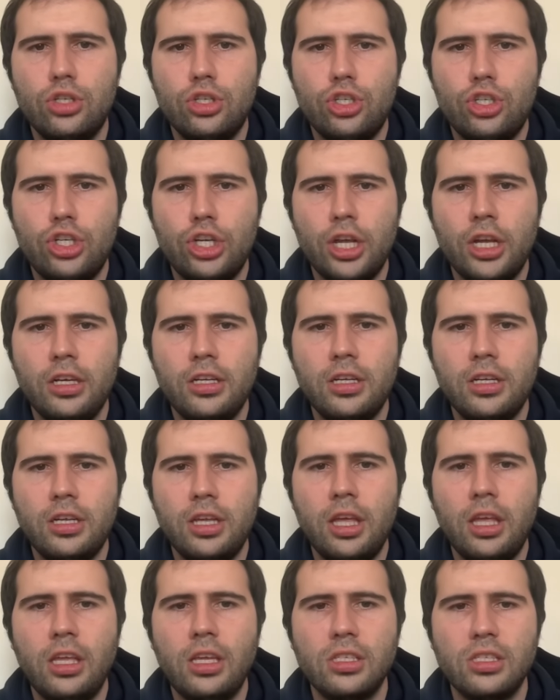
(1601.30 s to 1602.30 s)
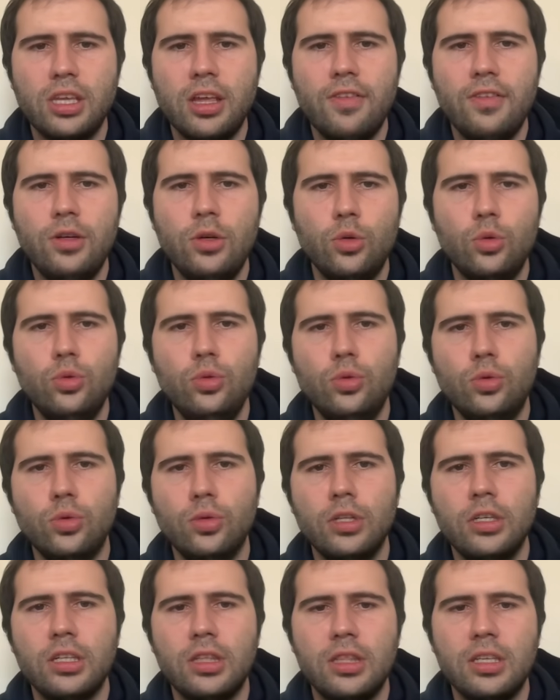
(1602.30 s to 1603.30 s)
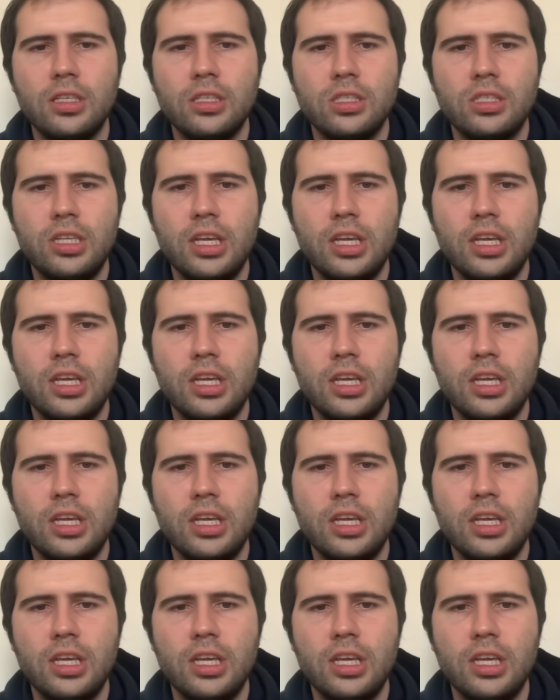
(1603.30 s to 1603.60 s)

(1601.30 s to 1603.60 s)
Check. King e7. Ooh, look at this.